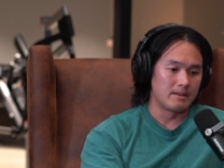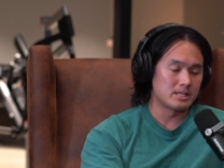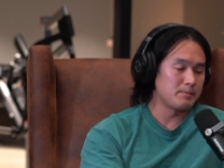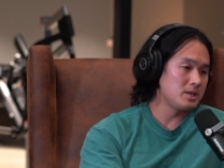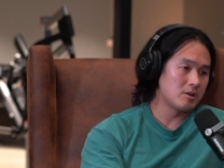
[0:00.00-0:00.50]

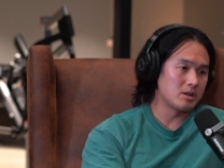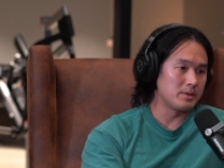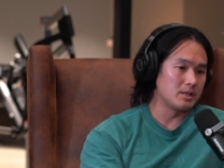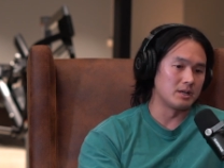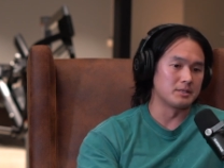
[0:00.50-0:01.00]
Doesn't mean you got
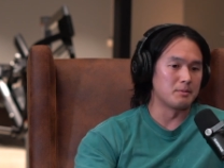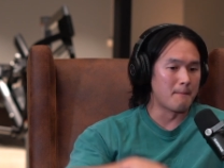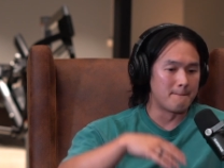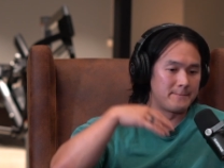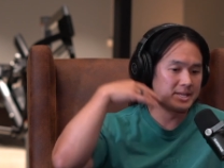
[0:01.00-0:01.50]
to be like
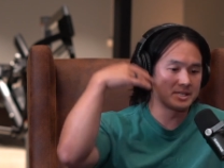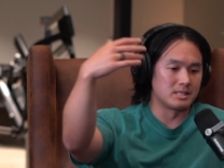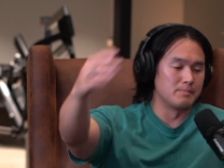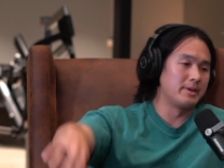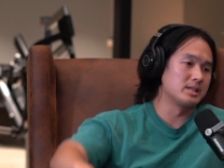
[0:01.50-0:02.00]

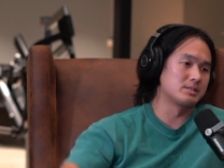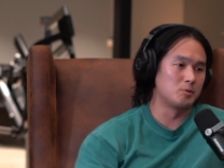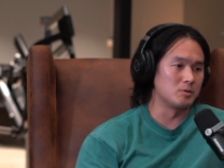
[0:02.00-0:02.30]
best of the best